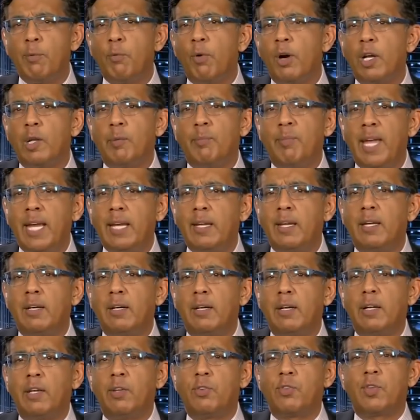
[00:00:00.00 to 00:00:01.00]
I want to make
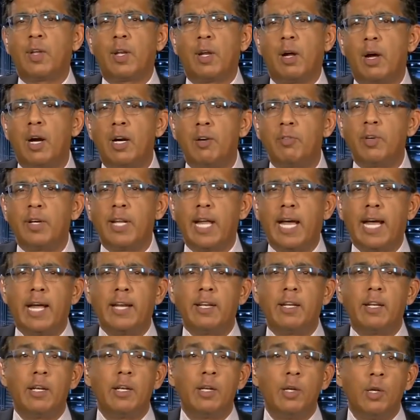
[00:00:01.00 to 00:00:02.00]
here is that Harvard
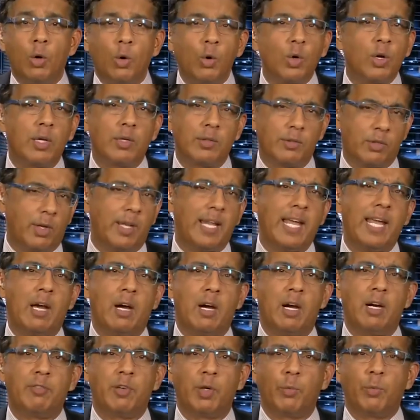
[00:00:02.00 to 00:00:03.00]
had no, today
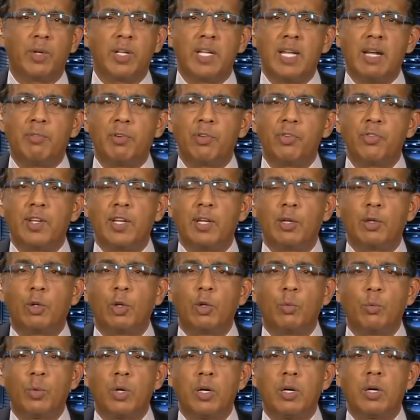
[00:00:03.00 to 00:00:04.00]
Harvard would never say a
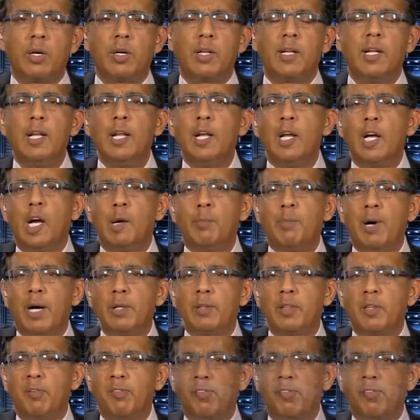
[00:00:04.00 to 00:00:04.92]
good word about